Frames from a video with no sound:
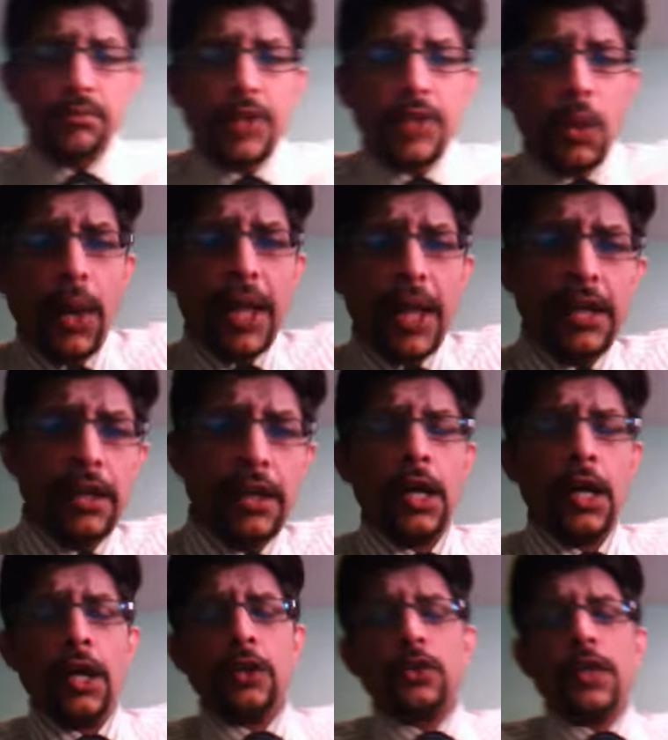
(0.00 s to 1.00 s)
Well,
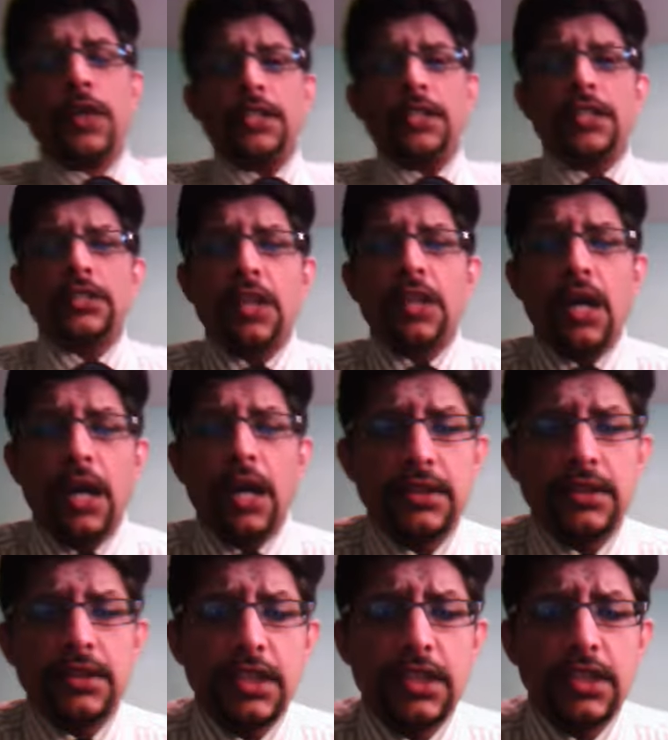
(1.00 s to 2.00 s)
today
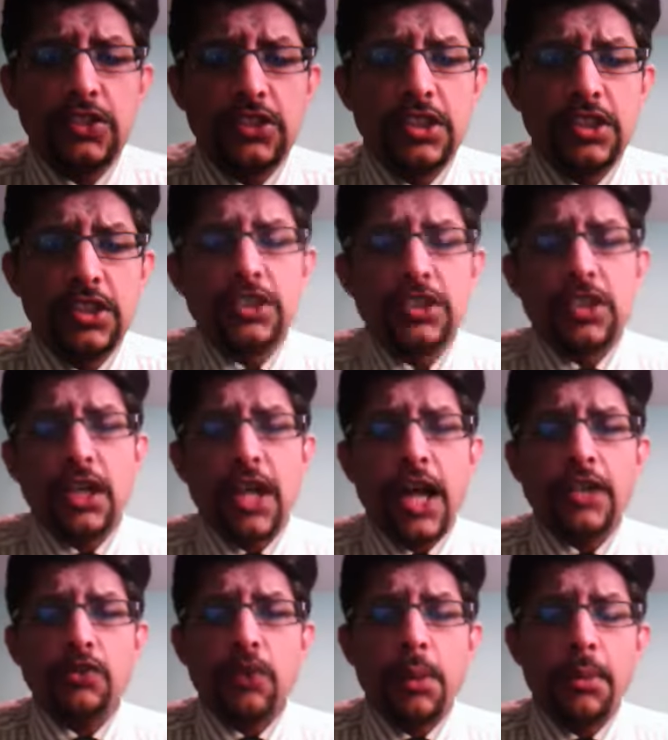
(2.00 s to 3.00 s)
this is the
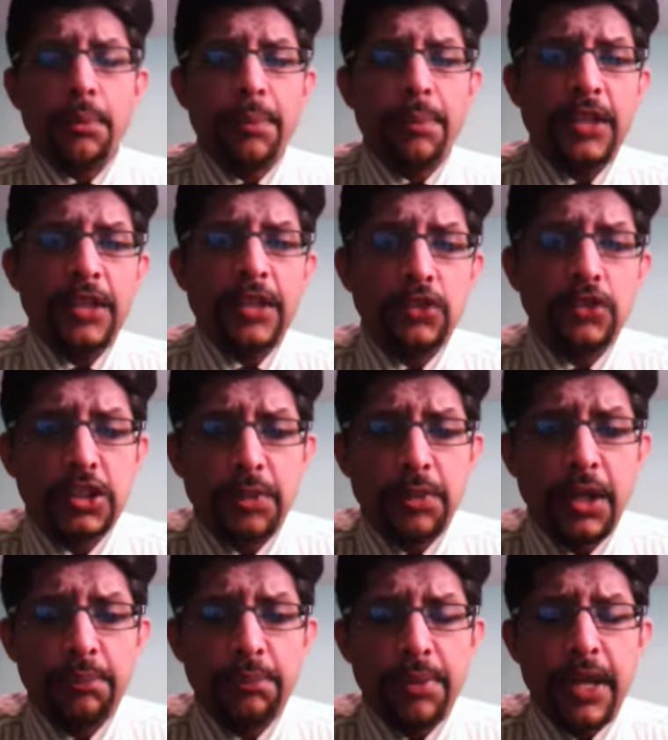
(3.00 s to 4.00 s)
last warm-up match which is
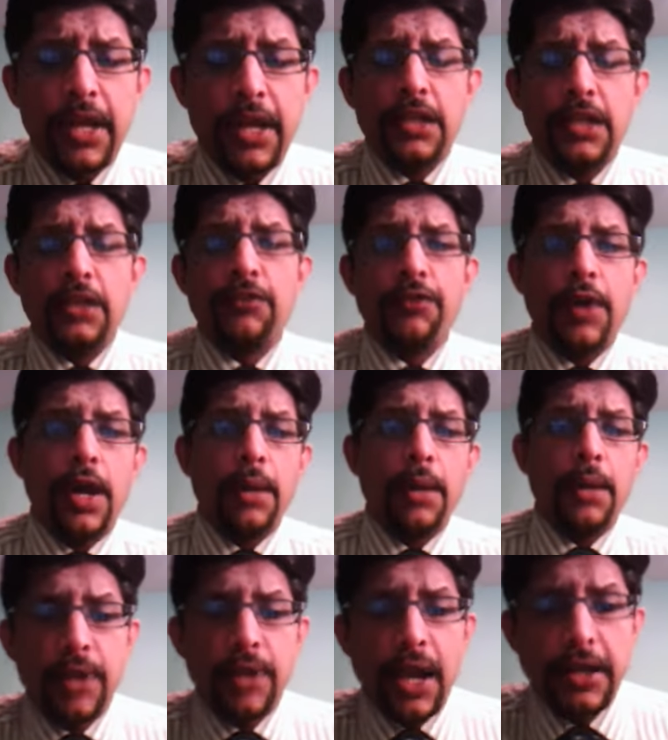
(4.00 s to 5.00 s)
being played, if
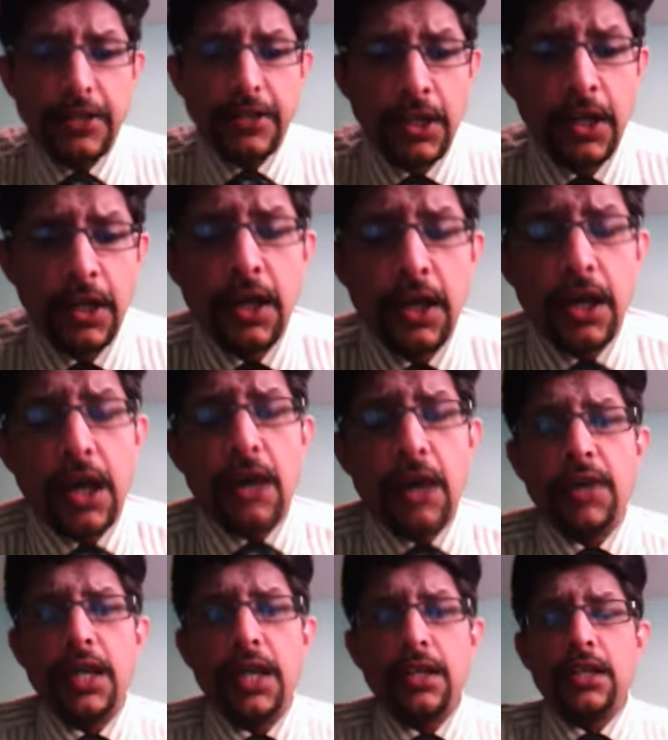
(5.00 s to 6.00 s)
I'm right.
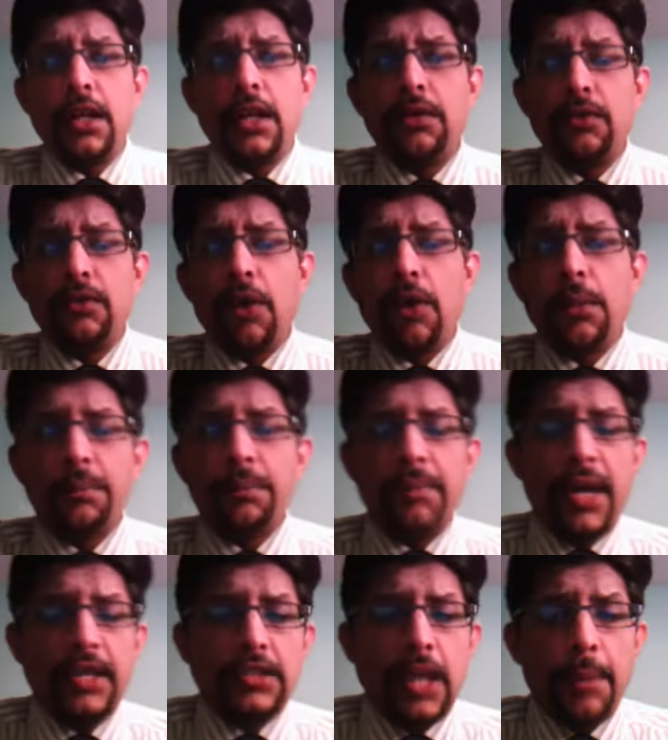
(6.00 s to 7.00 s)
Well, the warm-up
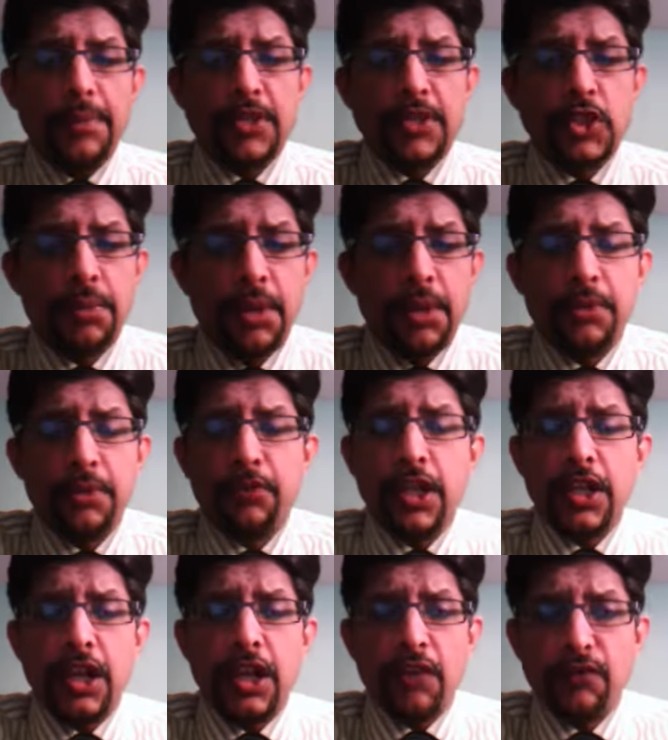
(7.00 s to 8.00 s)
match happens to be
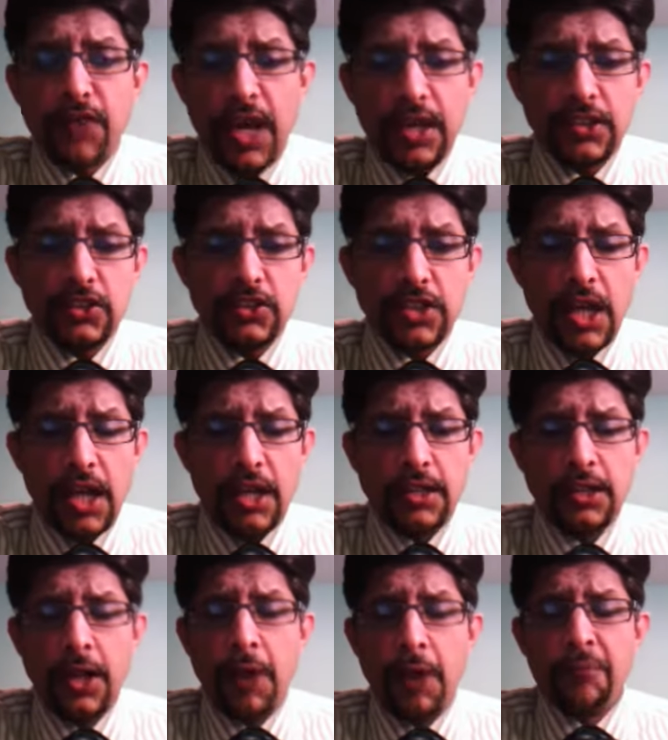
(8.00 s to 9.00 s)
between
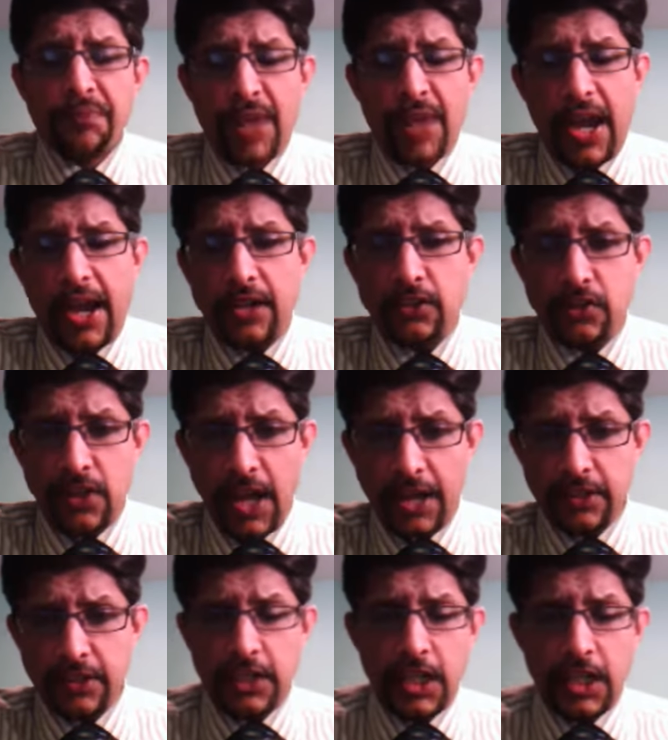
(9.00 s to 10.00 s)
Afghanistan and
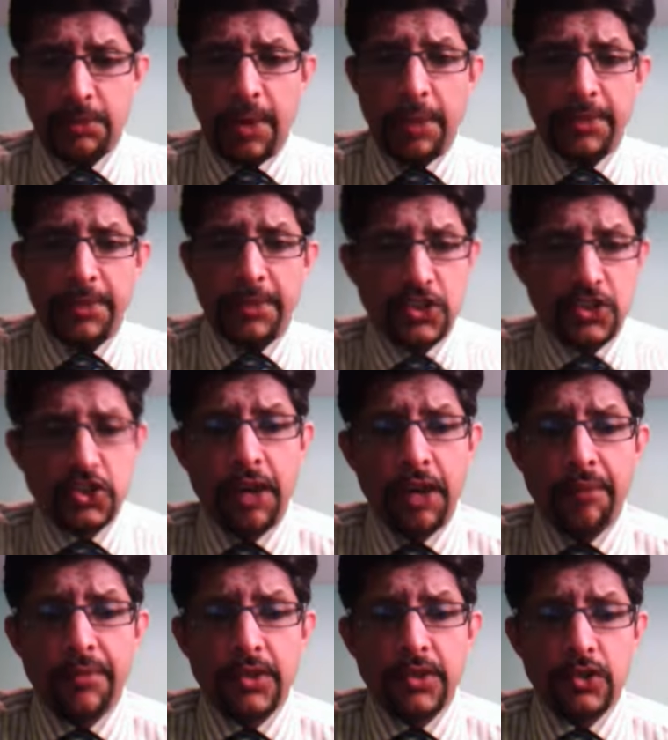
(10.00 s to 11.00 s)
United Arab Emirates.
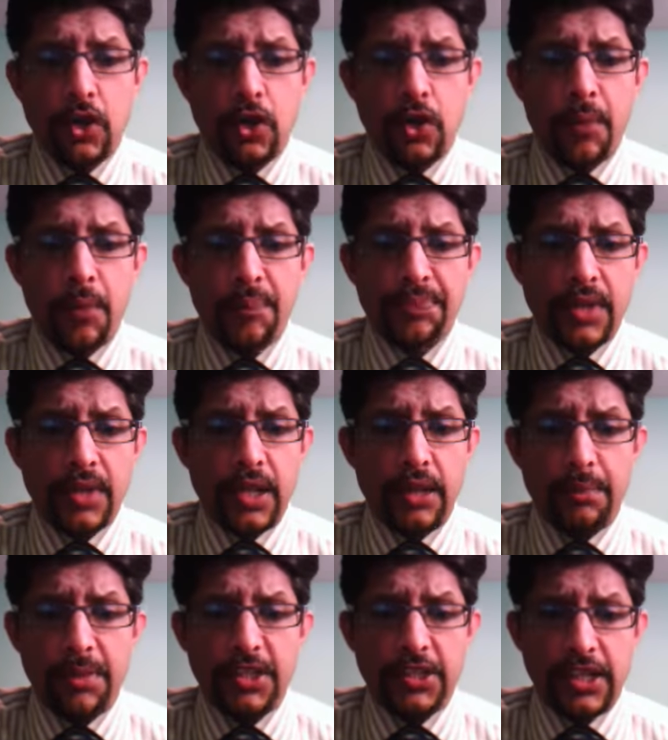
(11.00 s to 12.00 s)
So,
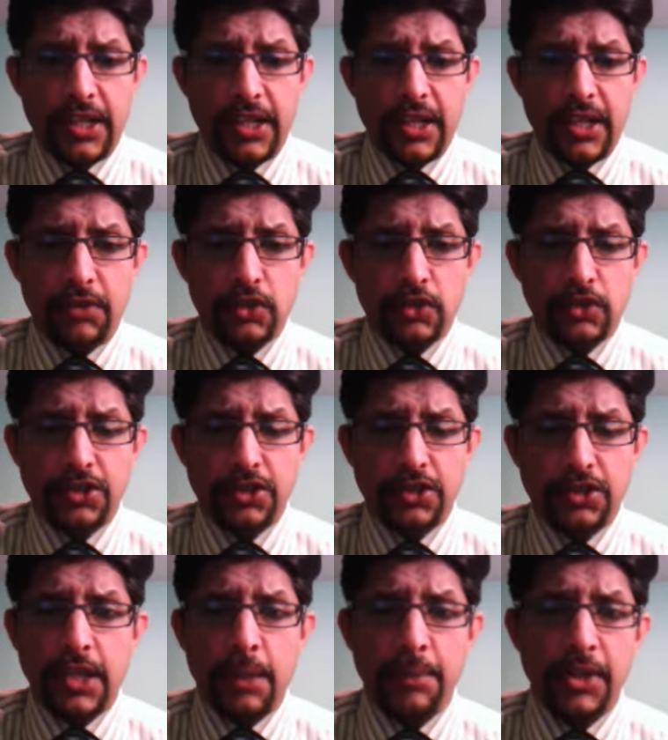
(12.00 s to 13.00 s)
basically, could say
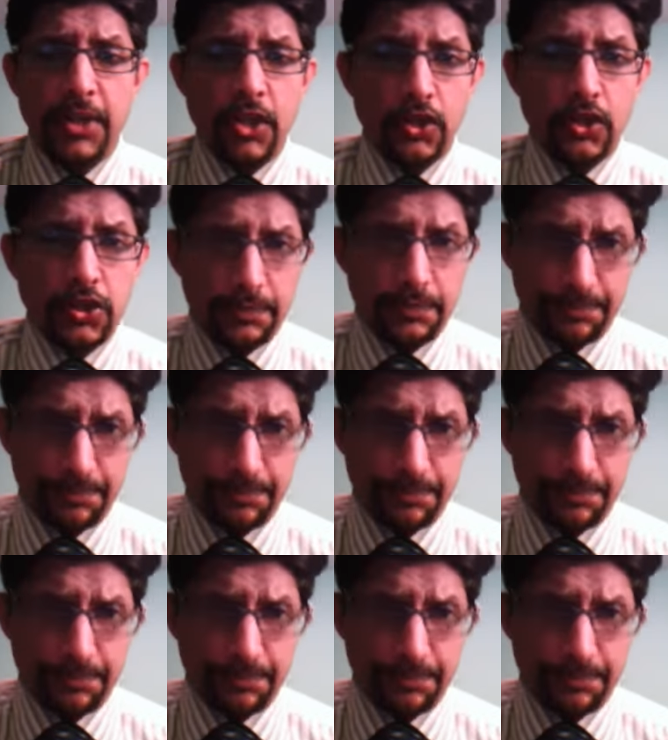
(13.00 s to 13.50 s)
they are minnows.